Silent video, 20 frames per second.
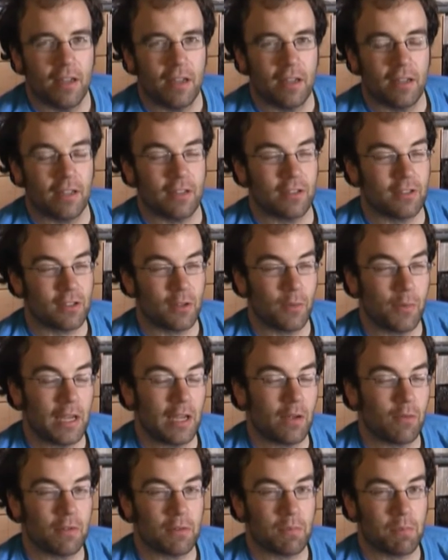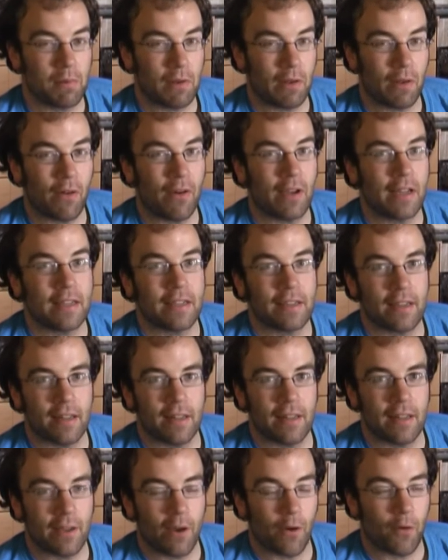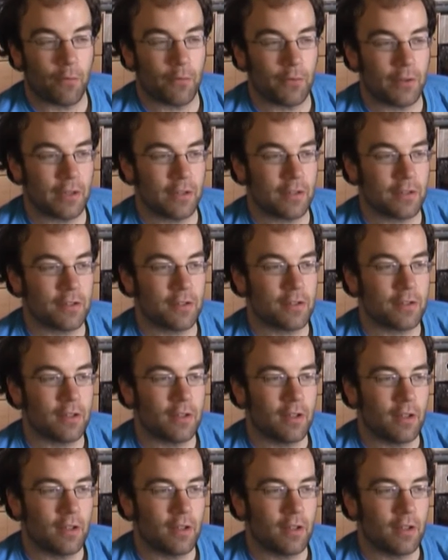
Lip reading: Because to me it was blindingly obvious